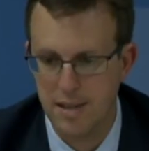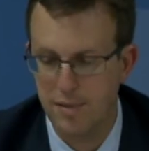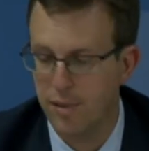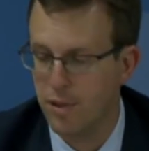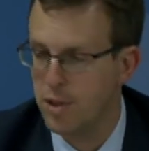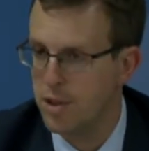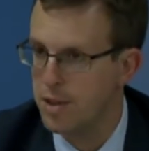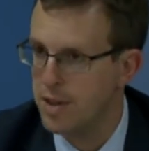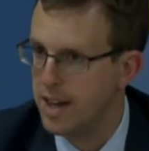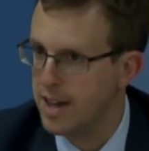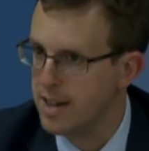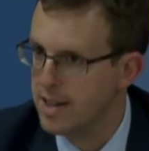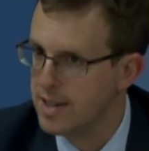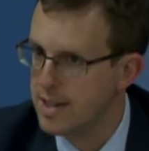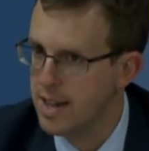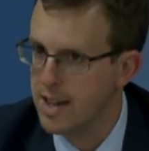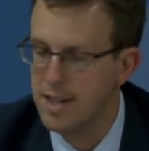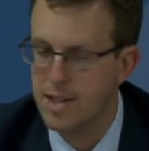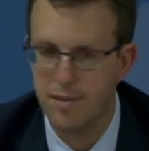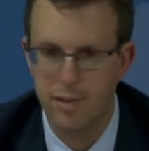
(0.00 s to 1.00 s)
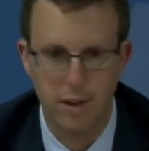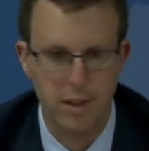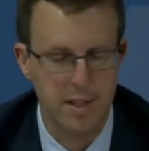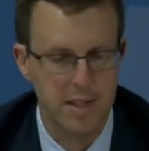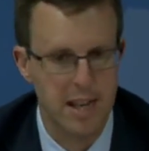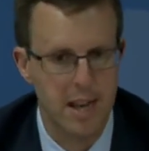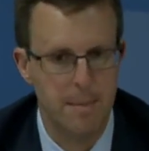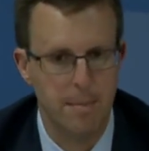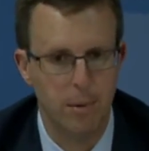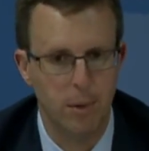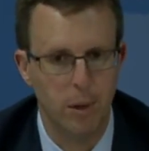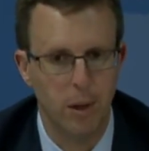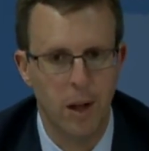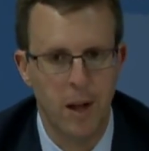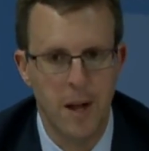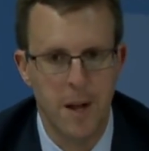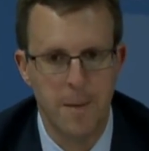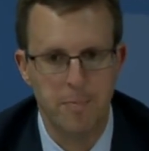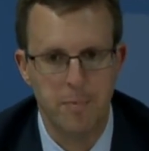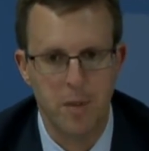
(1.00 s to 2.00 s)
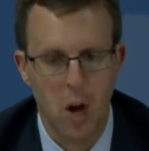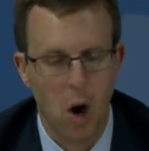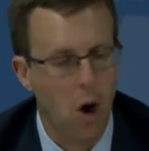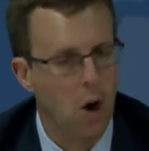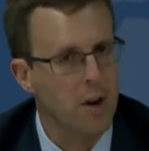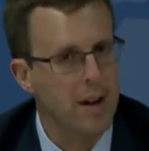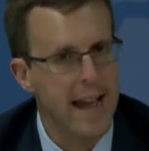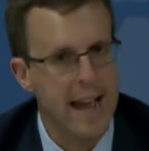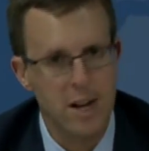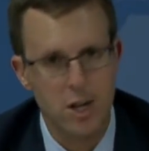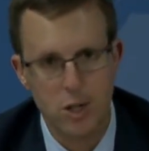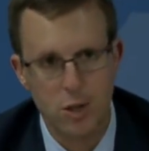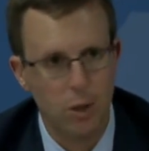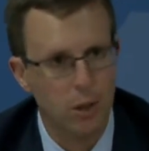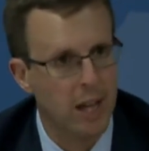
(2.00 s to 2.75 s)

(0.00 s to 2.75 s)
For the United States, for example, our national